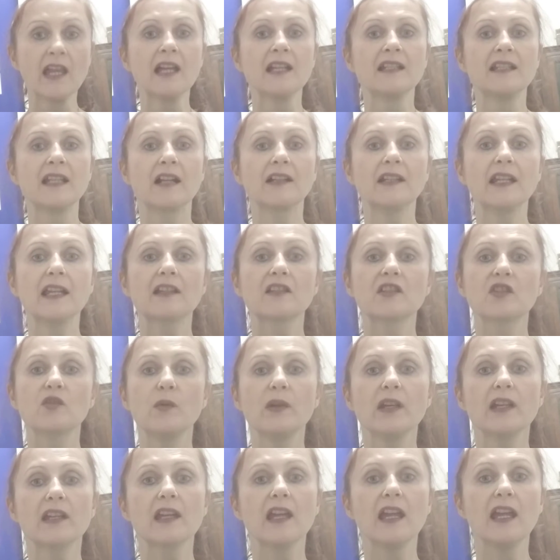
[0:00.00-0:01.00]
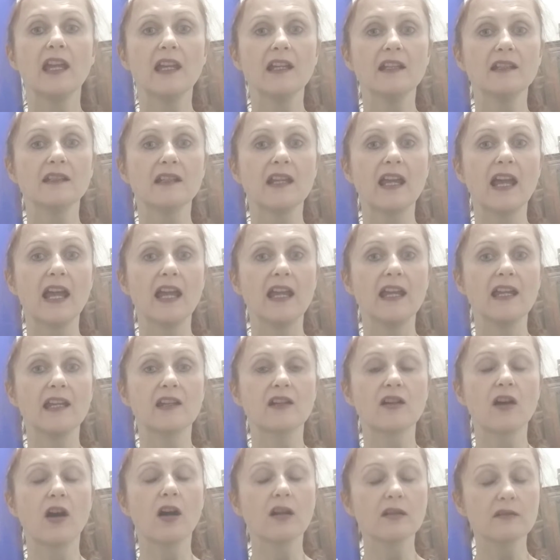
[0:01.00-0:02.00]
Now, next week in a
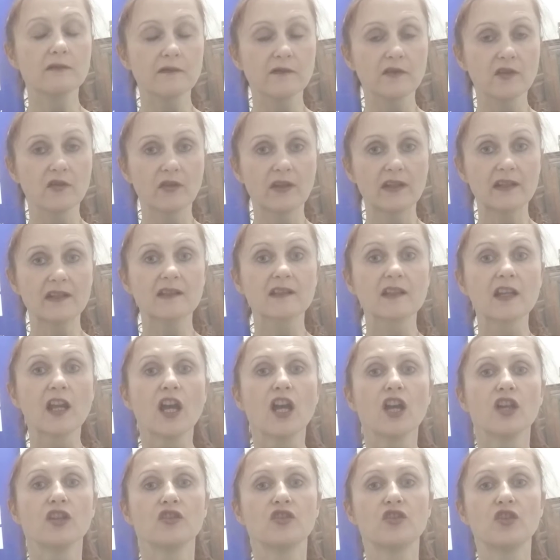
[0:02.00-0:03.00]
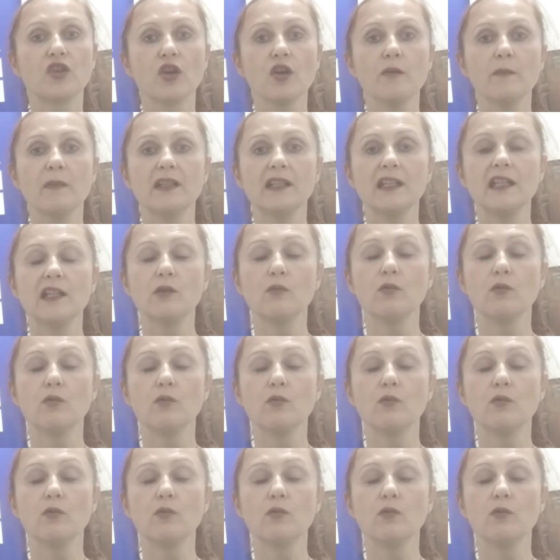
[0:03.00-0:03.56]
conference, Germany